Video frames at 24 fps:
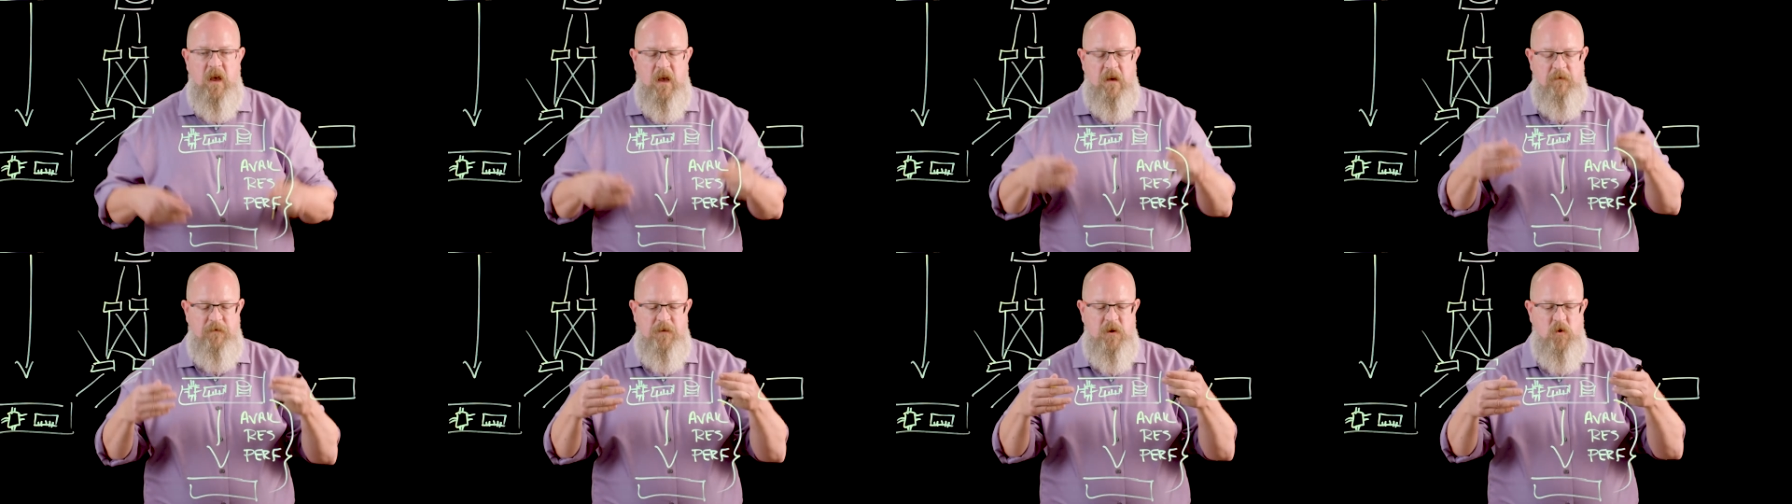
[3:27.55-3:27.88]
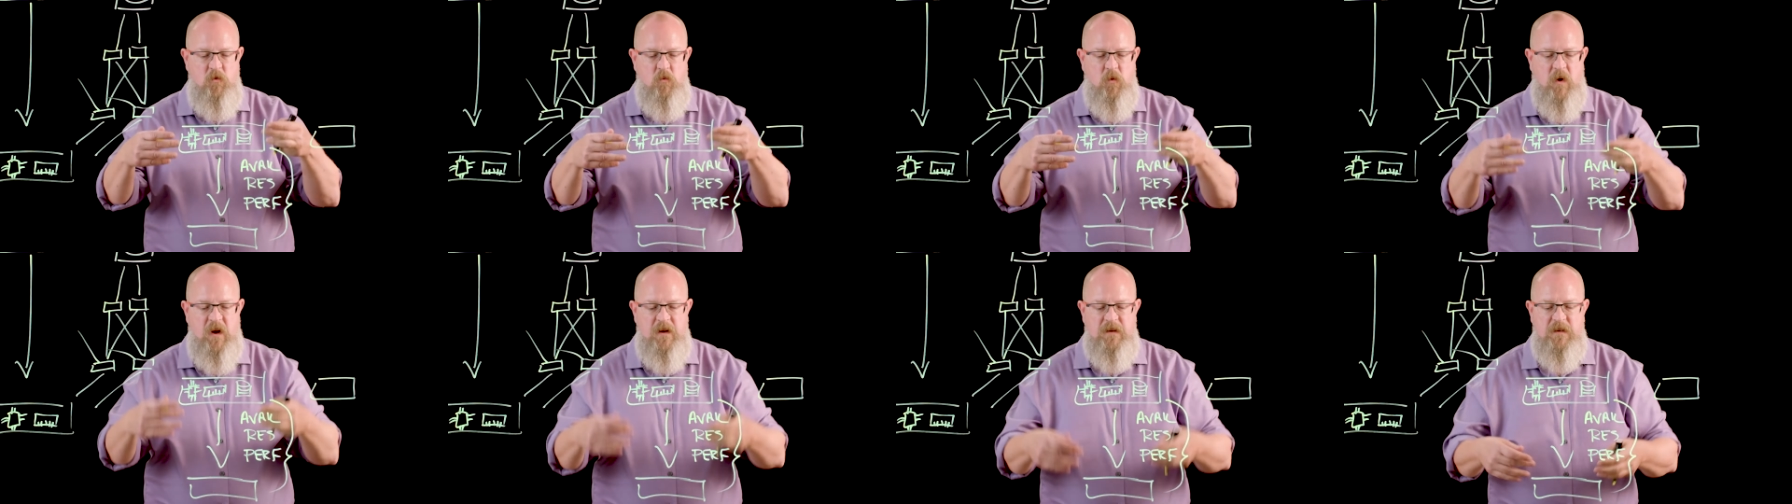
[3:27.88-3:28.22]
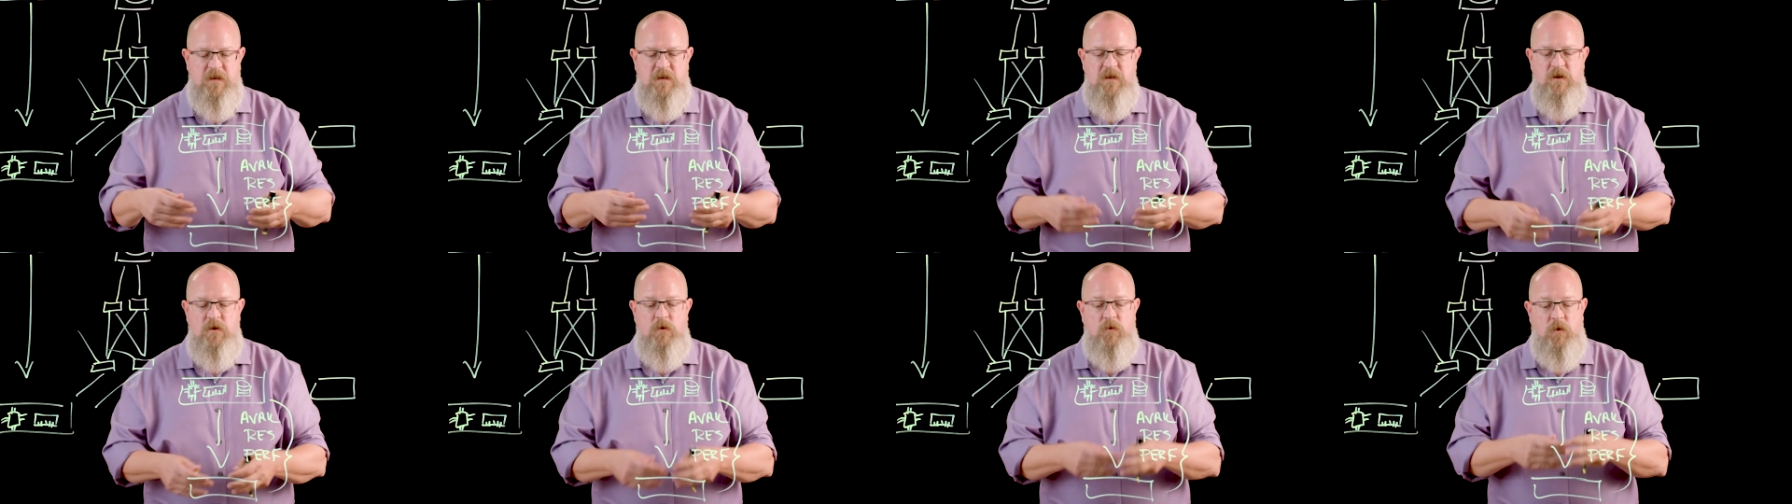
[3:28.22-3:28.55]
if you
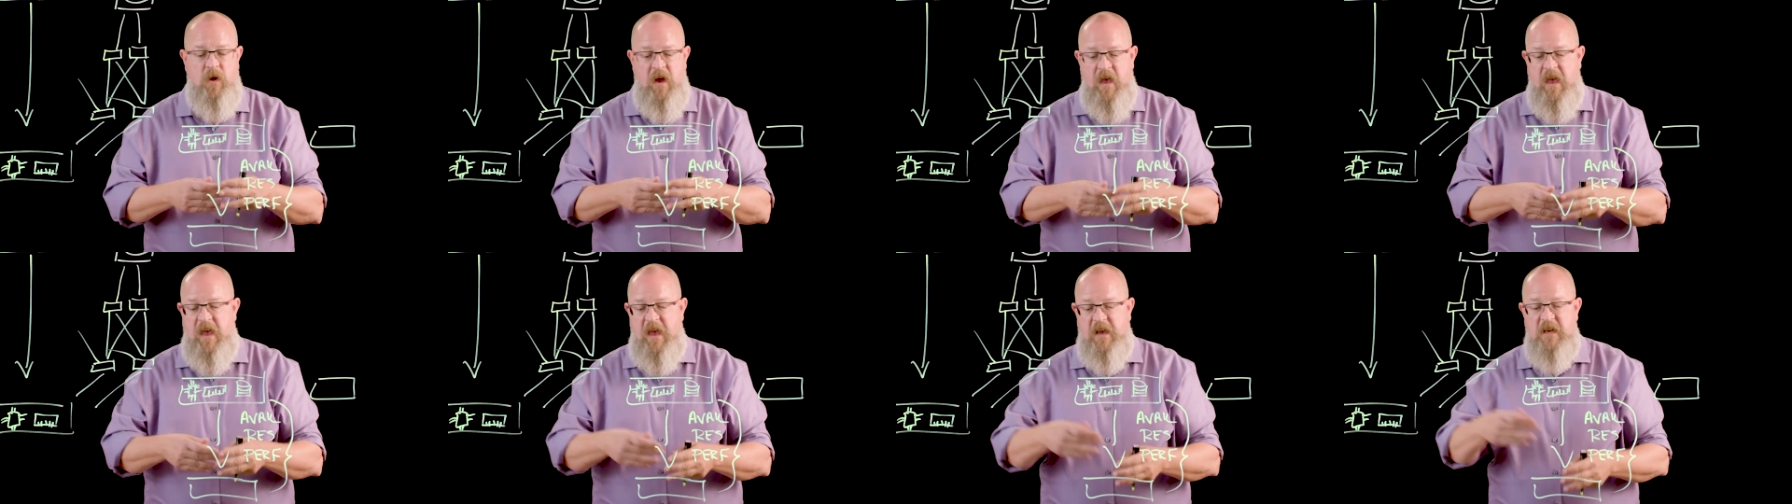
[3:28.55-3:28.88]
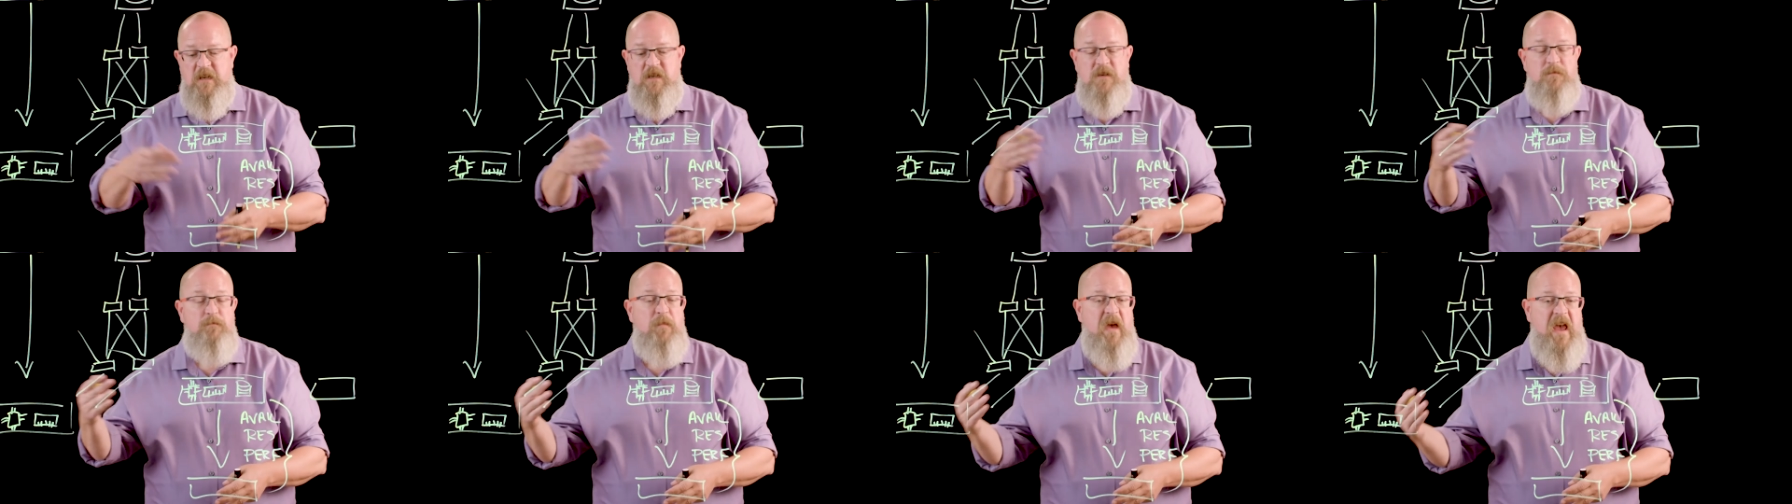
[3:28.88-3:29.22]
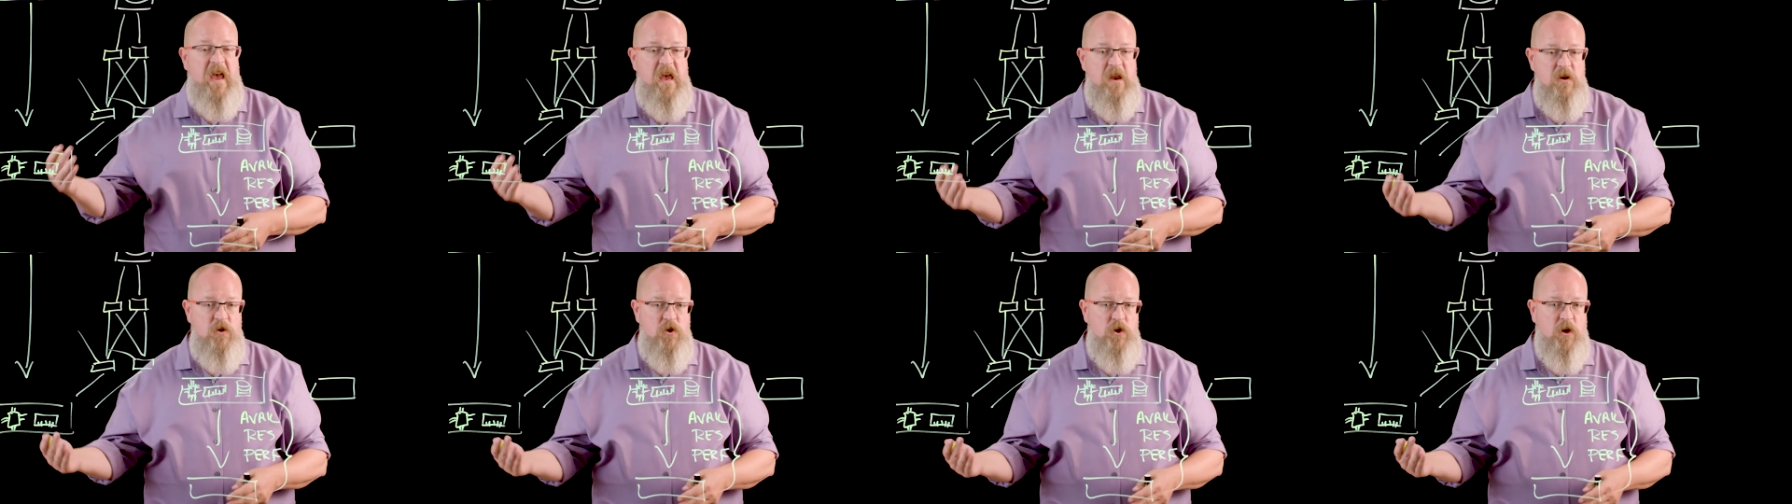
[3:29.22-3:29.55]
want to
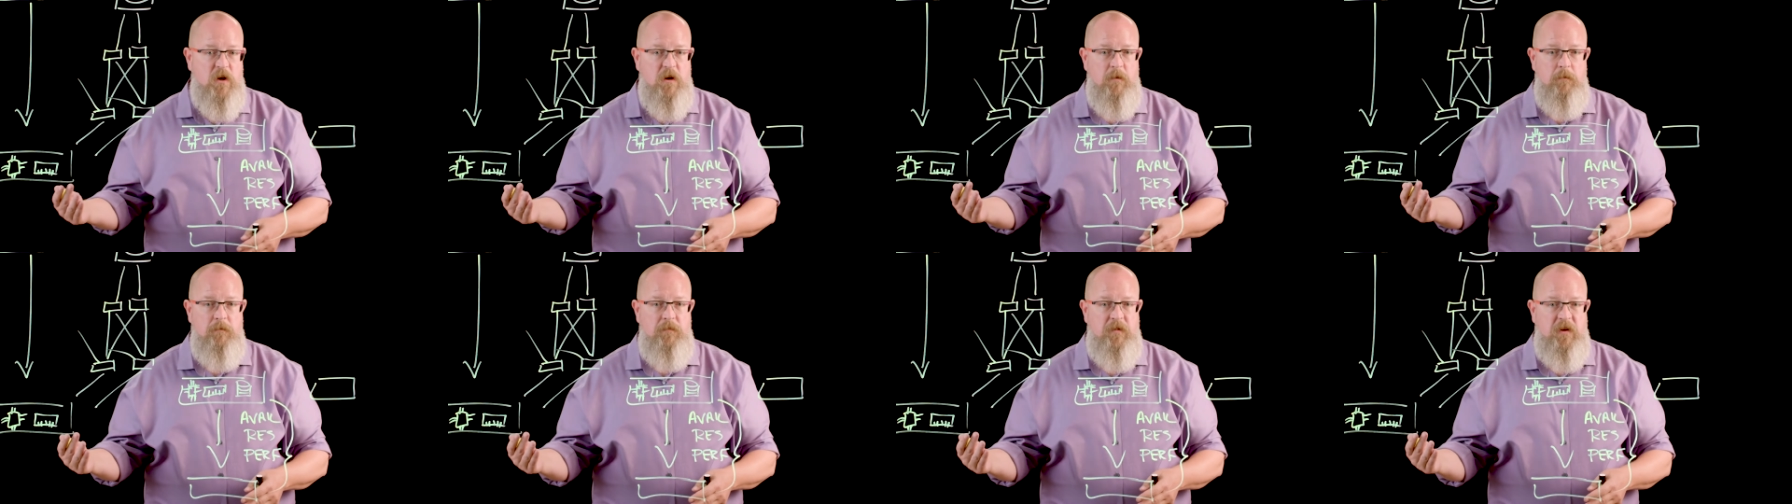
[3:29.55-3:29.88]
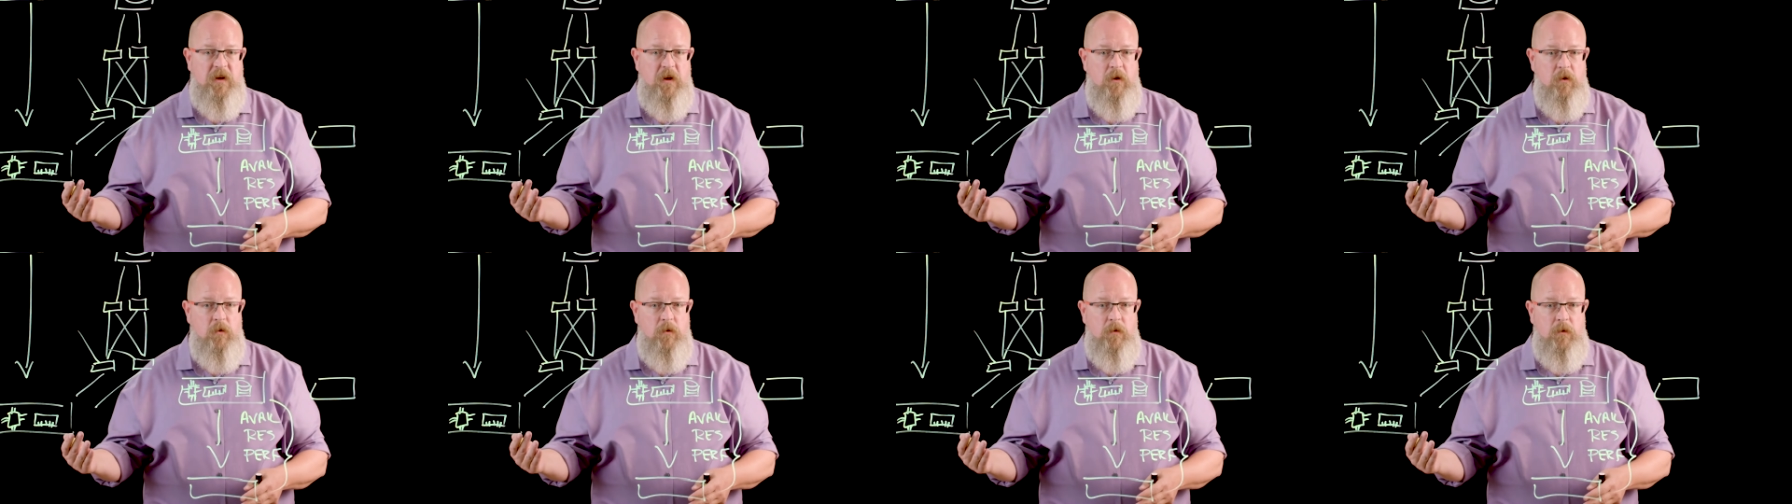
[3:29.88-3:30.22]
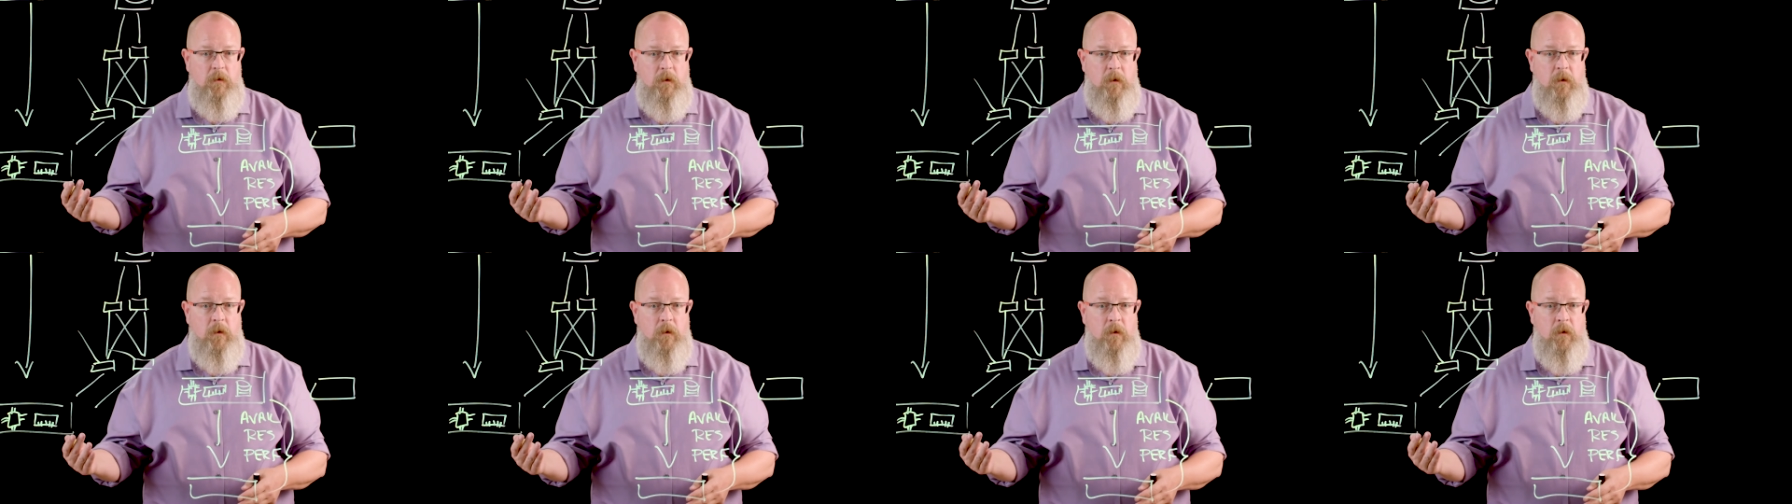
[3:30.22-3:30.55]
expand your
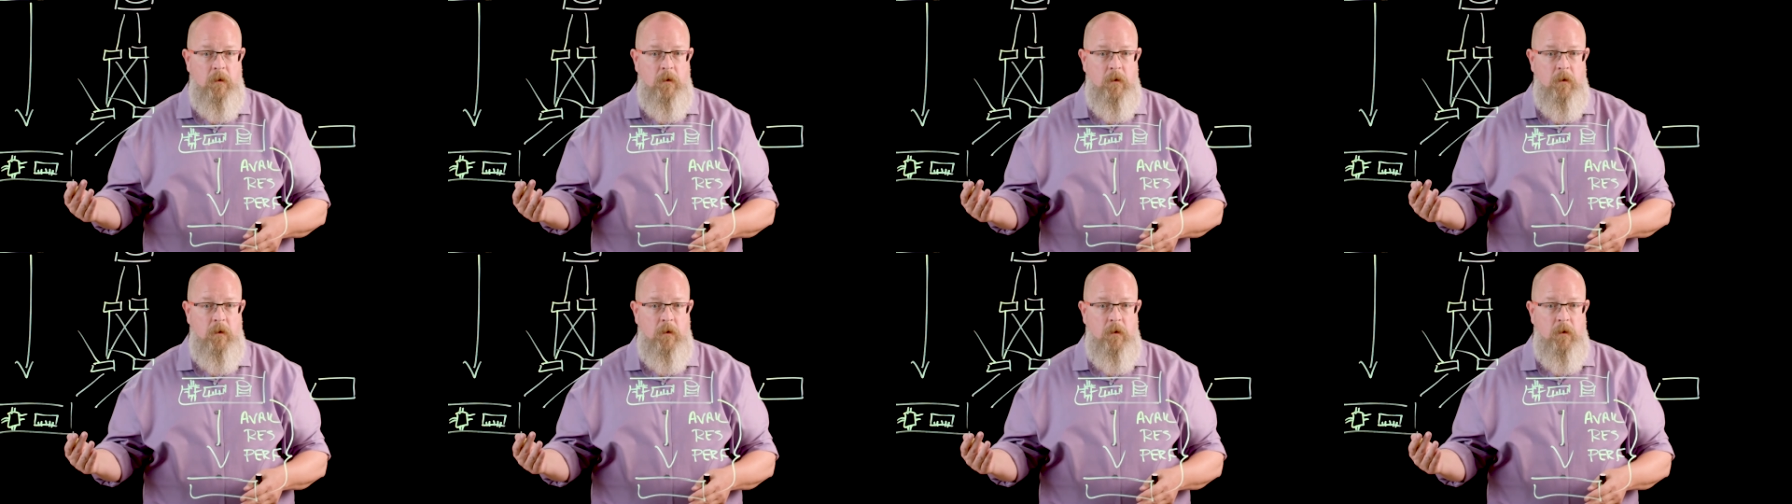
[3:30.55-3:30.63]
compute